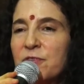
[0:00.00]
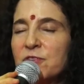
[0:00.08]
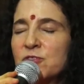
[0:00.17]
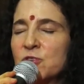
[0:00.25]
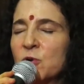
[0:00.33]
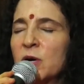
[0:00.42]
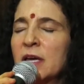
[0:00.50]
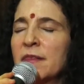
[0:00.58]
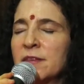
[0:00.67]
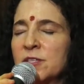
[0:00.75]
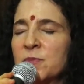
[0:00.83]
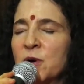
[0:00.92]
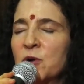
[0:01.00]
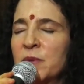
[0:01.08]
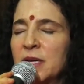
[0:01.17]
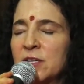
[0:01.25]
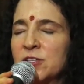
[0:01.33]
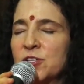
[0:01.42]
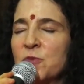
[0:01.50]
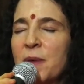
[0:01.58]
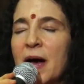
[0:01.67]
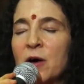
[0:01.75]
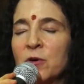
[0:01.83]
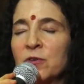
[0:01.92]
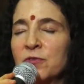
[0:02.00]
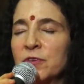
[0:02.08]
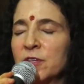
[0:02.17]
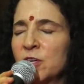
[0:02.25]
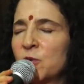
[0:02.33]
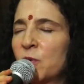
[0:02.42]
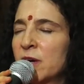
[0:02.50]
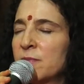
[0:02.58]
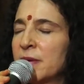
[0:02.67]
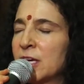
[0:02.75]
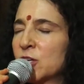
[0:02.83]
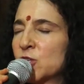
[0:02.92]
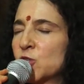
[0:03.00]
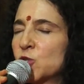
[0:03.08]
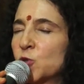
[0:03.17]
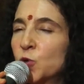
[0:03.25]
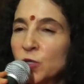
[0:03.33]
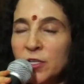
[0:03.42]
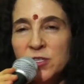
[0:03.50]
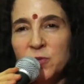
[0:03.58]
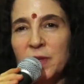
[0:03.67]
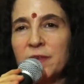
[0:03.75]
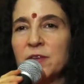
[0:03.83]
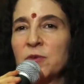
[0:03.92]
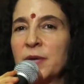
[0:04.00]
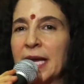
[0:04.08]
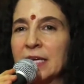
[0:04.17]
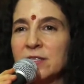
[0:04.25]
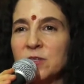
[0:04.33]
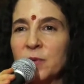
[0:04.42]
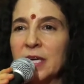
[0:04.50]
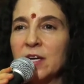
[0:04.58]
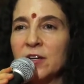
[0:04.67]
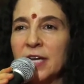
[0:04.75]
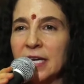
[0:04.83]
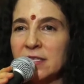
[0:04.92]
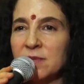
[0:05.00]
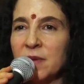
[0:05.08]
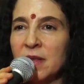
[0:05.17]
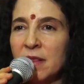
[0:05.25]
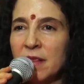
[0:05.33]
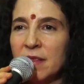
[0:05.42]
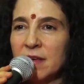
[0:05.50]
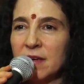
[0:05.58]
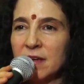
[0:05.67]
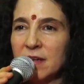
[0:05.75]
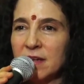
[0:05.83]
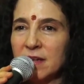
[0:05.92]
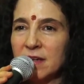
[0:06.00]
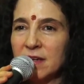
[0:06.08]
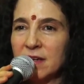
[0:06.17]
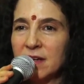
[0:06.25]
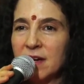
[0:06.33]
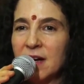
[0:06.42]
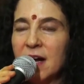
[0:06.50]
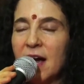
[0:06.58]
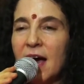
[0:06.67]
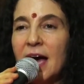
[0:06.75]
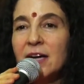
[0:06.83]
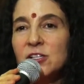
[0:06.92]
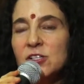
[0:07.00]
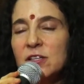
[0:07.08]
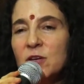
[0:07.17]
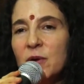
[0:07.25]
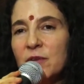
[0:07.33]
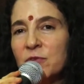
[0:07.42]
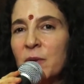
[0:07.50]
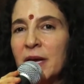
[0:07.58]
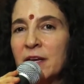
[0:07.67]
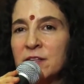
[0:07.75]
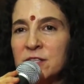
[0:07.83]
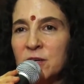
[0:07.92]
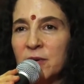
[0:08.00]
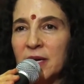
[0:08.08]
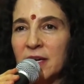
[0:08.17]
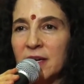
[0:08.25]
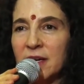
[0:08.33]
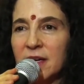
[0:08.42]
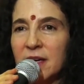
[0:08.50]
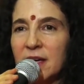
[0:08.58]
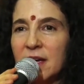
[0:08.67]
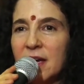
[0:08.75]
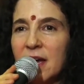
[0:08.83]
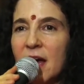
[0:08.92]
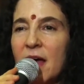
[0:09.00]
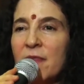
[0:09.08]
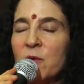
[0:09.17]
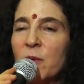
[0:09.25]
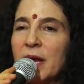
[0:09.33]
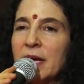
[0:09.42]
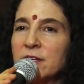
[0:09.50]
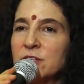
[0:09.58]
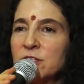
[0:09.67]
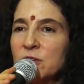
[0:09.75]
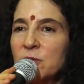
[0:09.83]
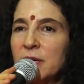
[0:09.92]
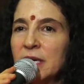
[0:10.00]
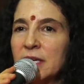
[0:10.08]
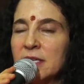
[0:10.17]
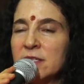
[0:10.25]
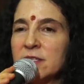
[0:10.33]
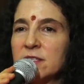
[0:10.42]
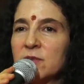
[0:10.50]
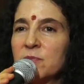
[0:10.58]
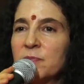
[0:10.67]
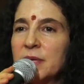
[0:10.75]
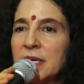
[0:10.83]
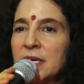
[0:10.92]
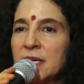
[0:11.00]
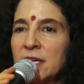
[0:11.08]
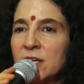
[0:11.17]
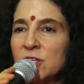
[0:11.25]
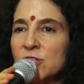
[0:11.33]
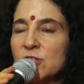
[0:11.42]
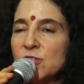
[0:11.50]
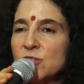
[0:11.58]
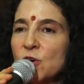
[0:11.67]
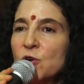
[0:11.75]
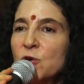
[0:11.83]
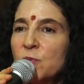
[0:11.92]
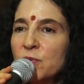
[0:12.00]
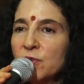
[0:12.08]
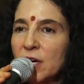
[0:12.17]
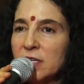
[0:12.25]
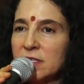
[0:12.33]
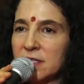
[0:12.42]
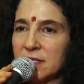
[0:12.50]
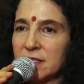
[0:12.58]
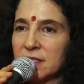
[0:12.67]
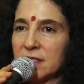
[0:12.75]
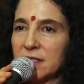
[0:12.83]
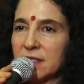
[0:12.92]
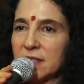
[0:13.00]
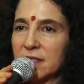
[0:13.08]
the joy in this moment is so powerful that you want to make sure it's with you next week or next month, actually you have a way to do it. And the way to do it is to be so present